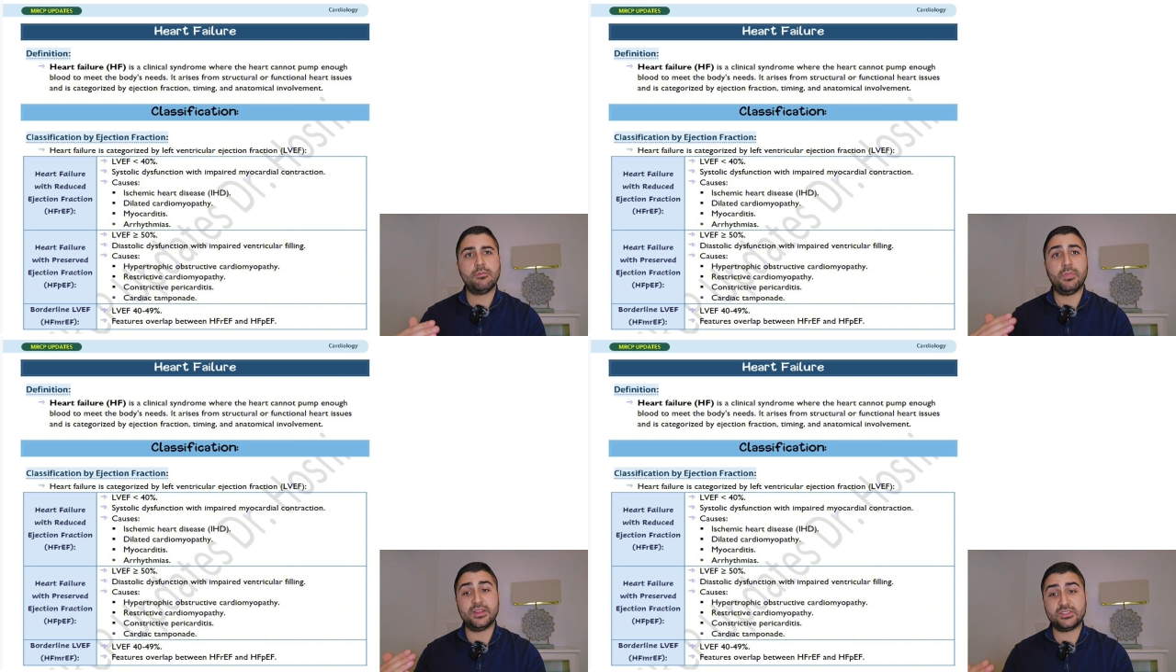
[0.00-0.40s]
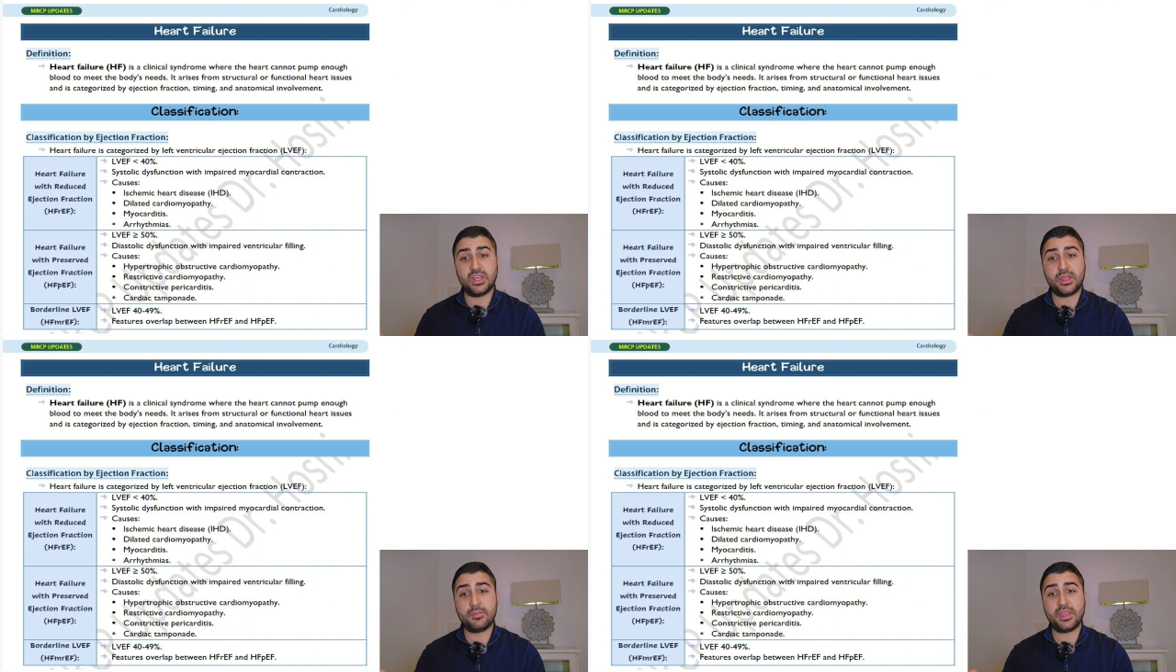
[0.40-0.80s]
by
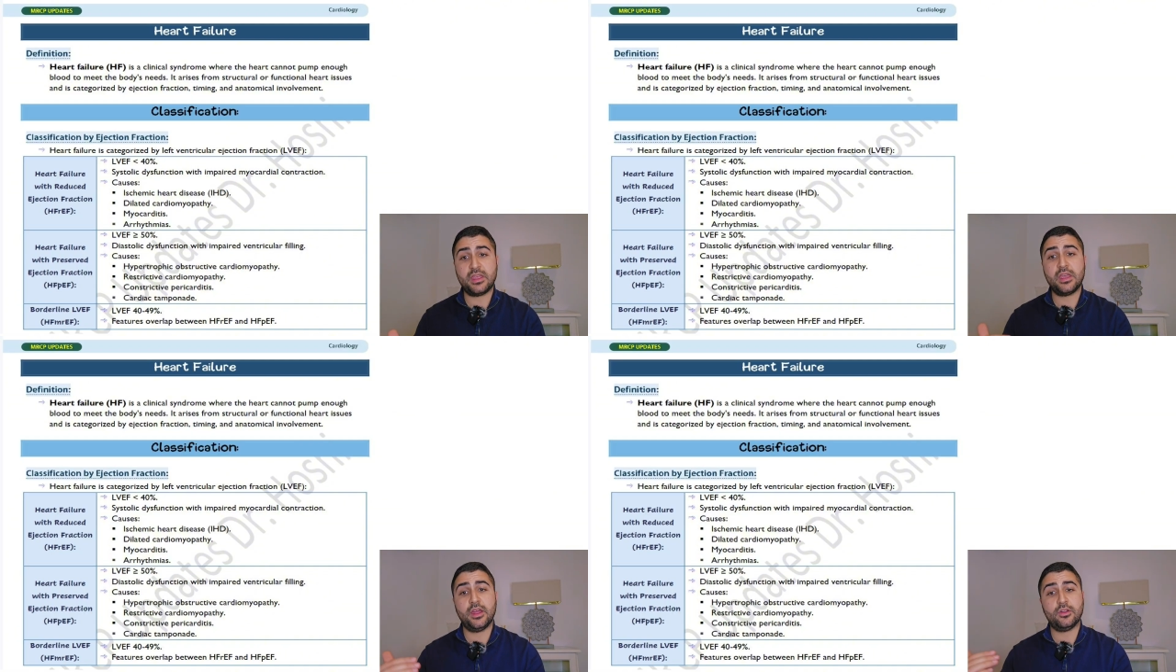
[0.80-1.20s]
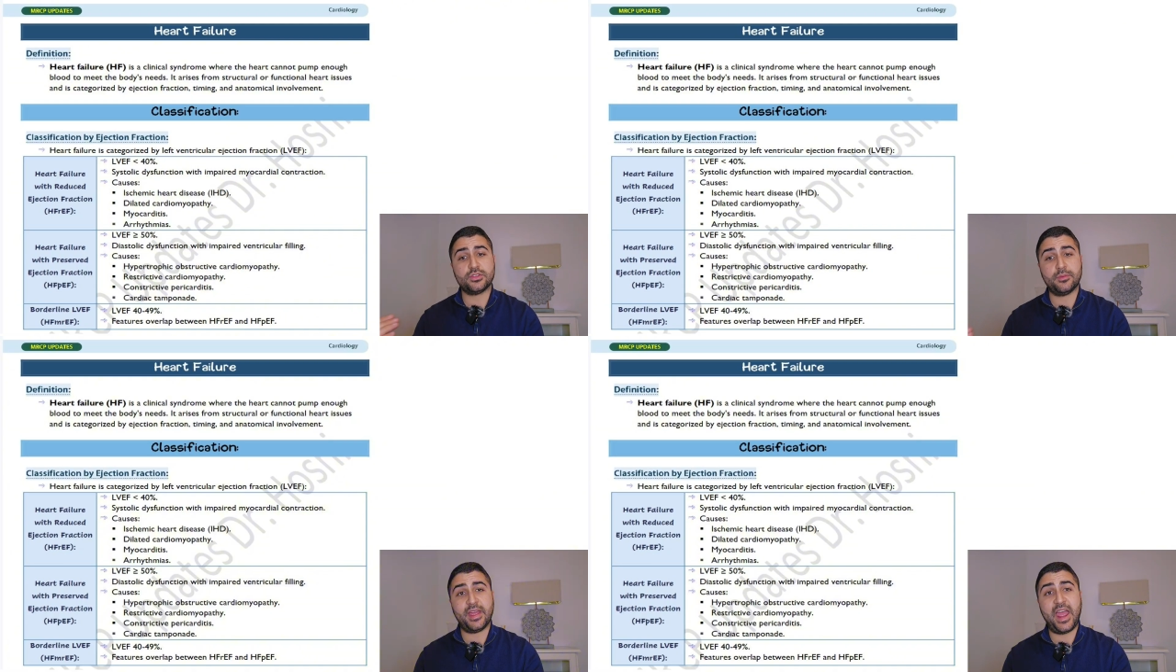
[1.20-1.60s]
timing, and
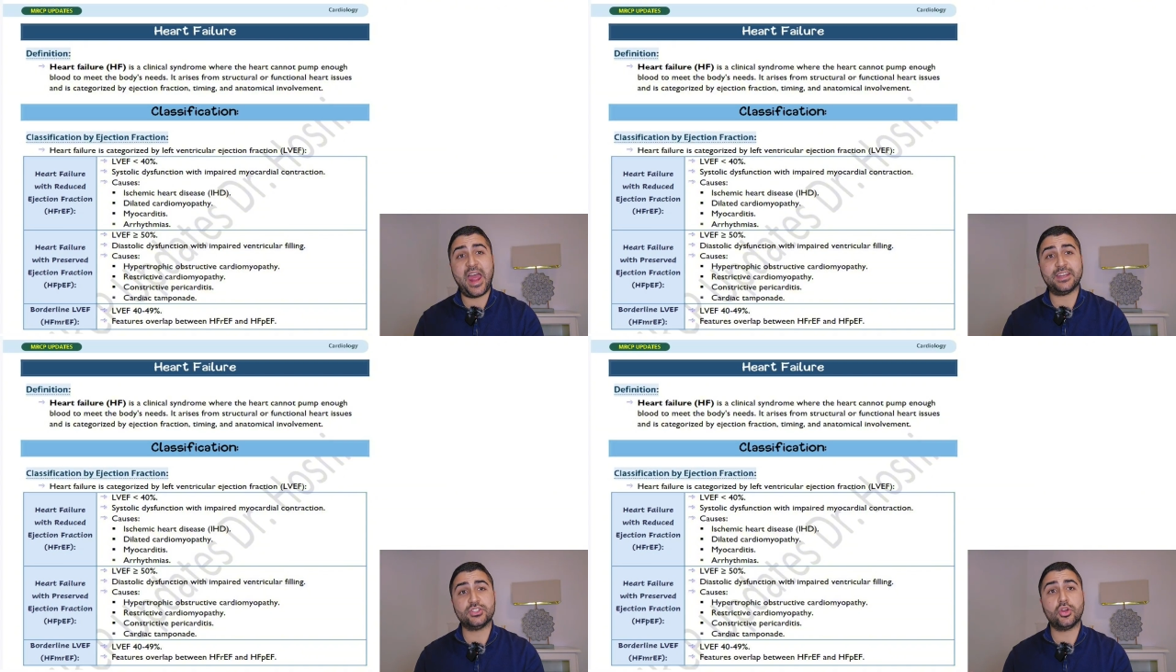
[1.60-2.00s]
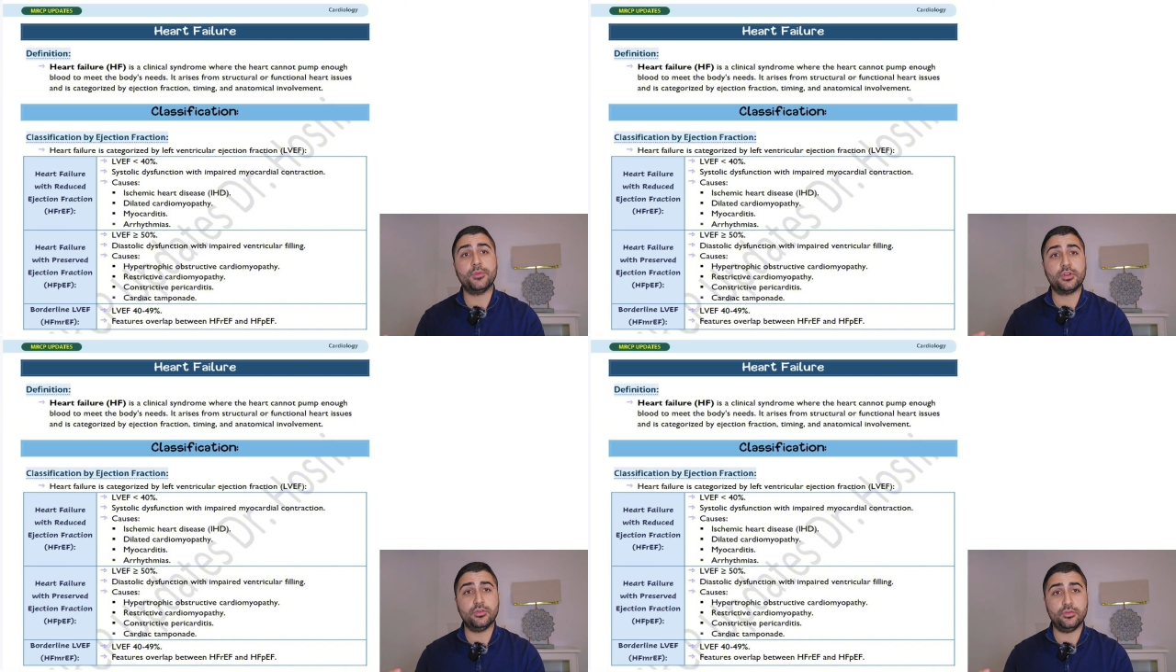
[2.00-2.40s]
also by
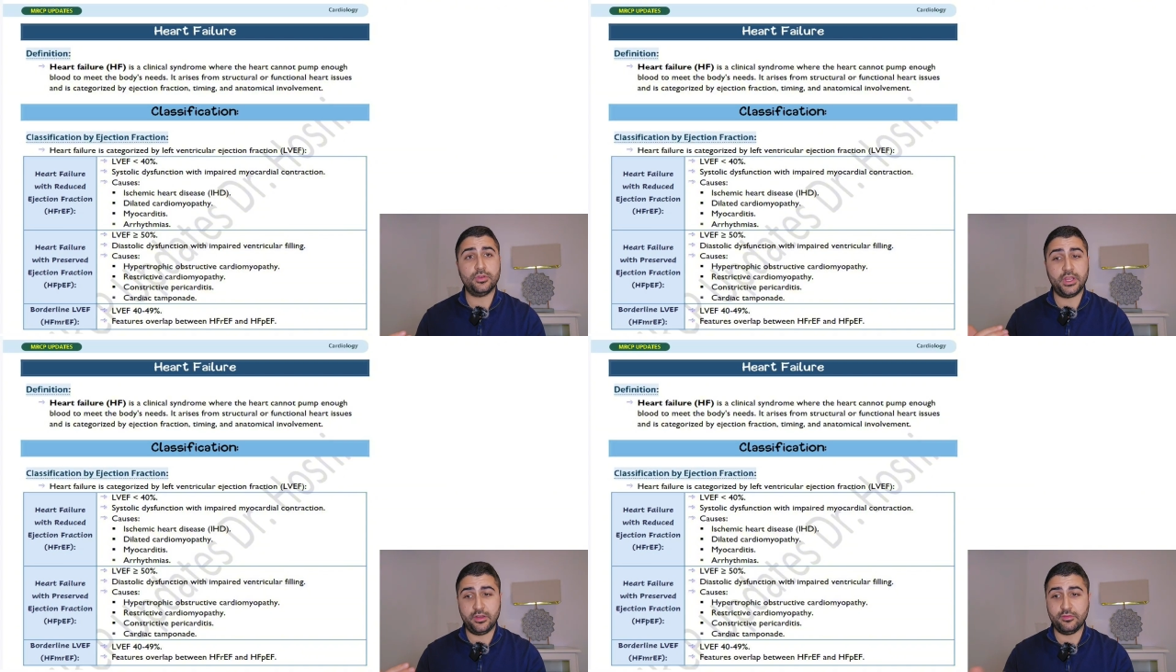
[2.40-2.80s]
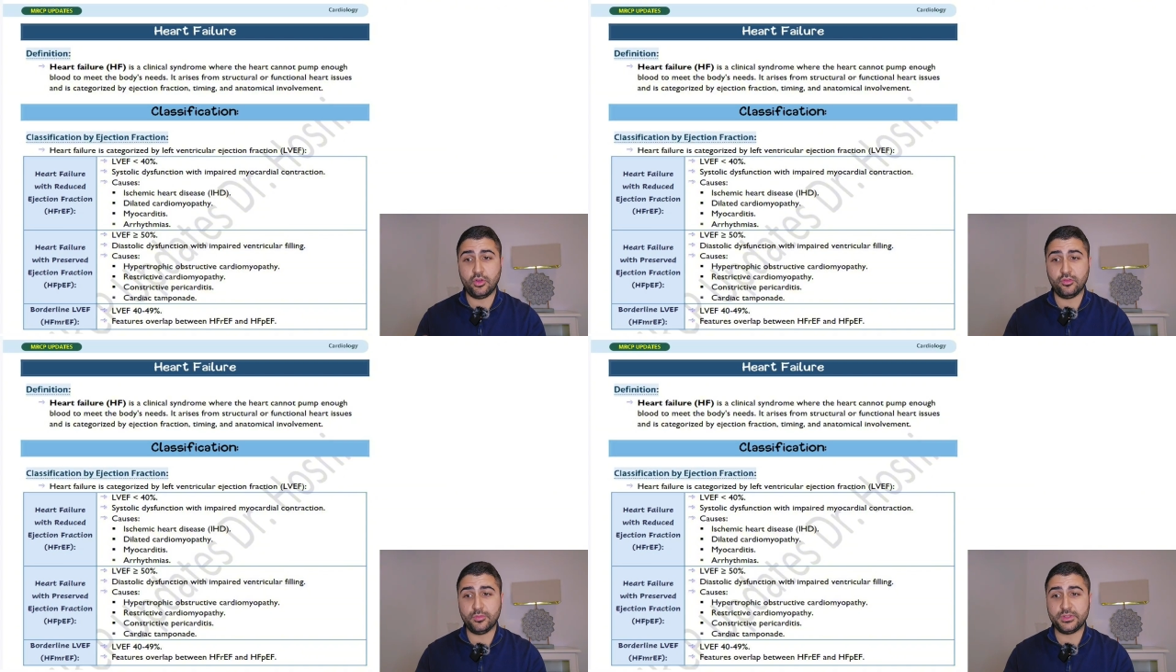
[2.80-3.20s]
anatomical
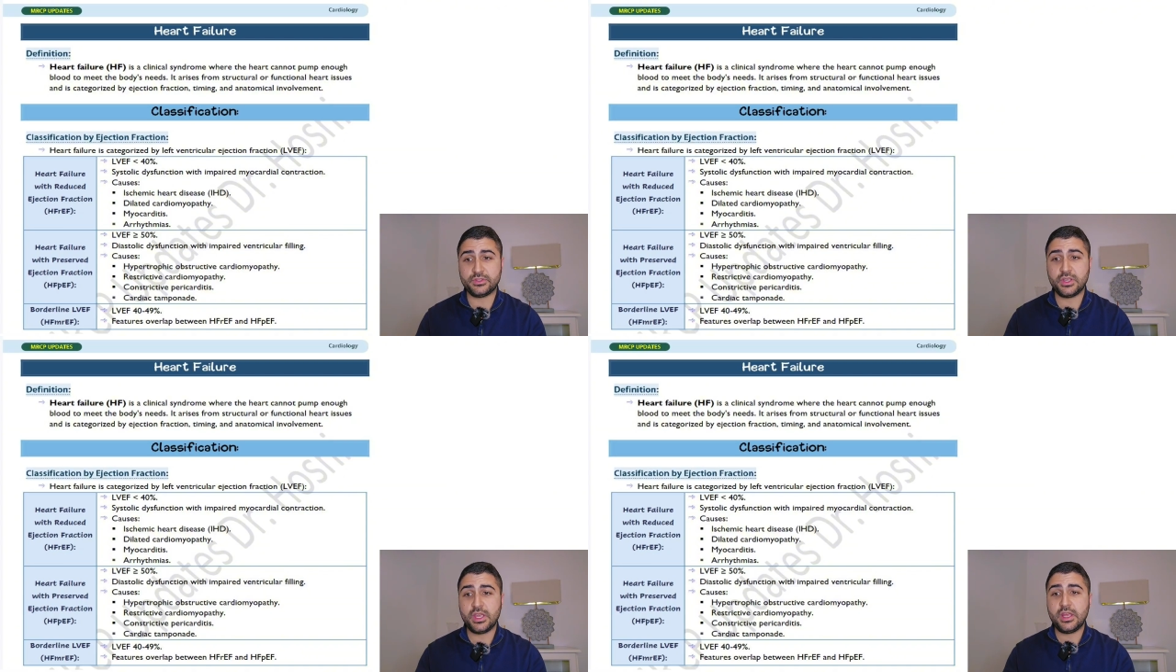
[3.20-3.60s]
involvement.